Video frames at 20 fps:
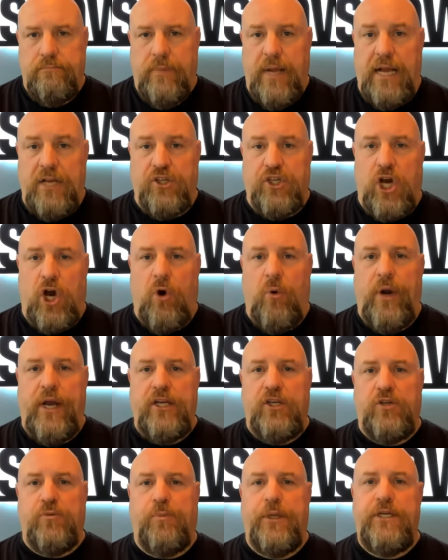As
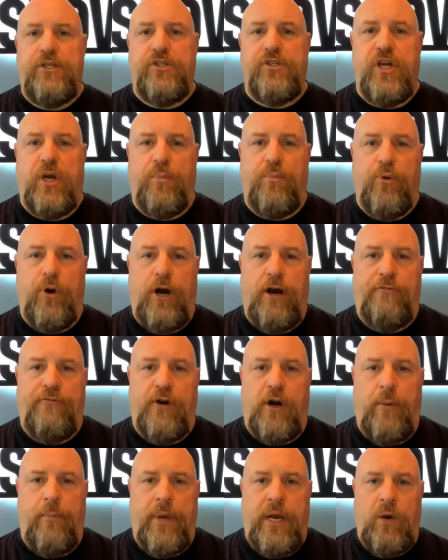always, please say a prayer
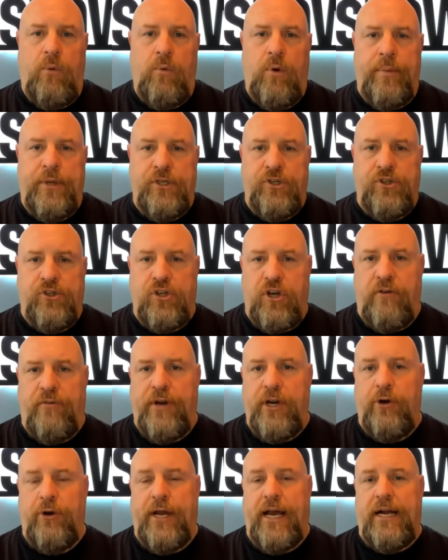for our men and women
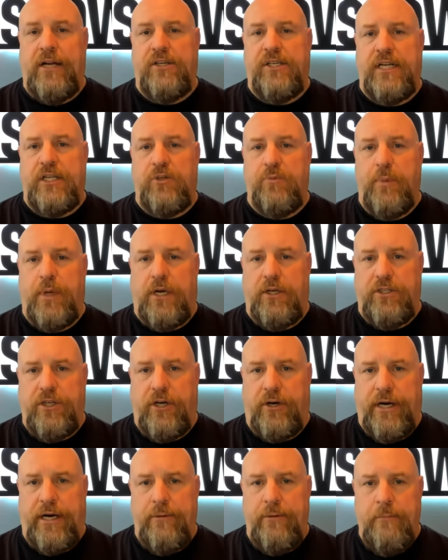serving United States
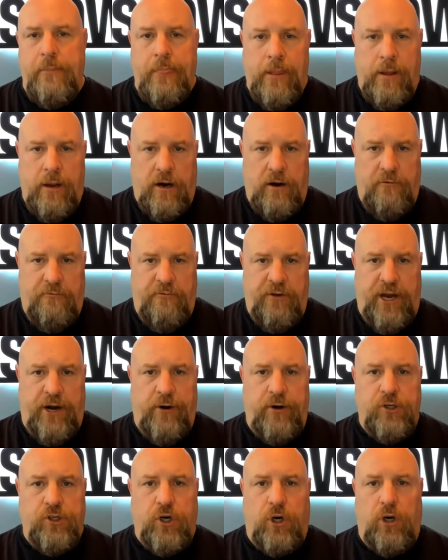military, our
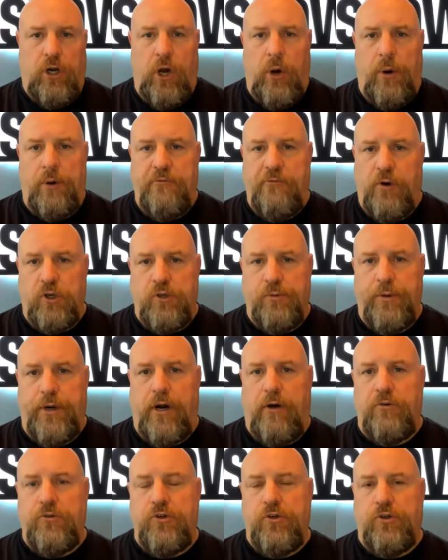veterans, our law enforcement
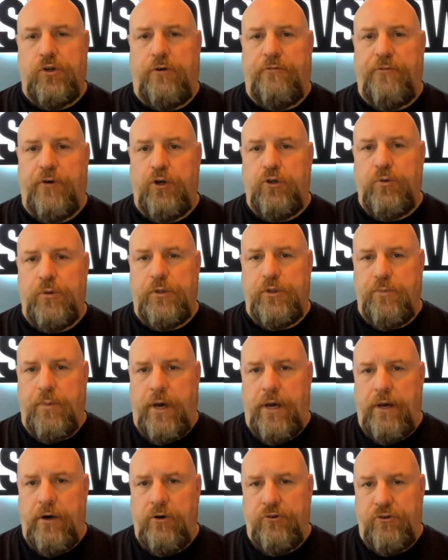officers, our first
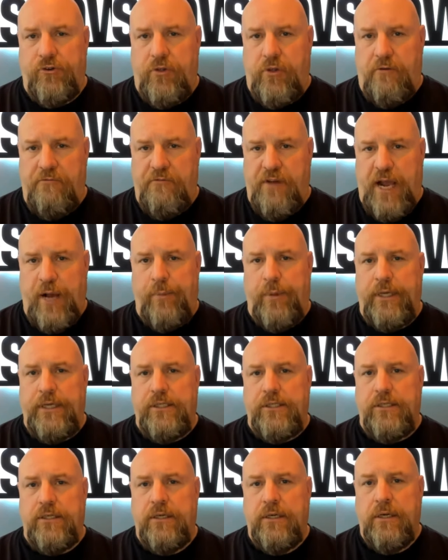responders and their
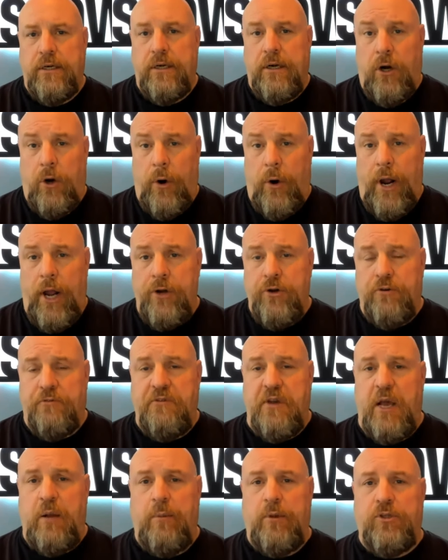families, our angel
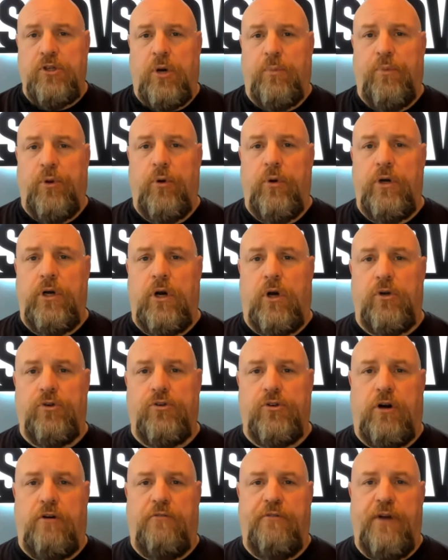families, our blue and gold
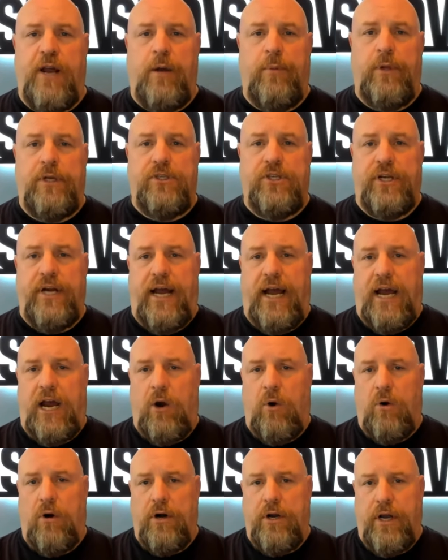star families, and
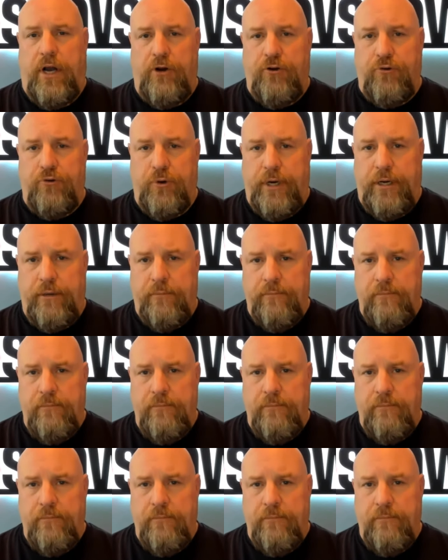our country.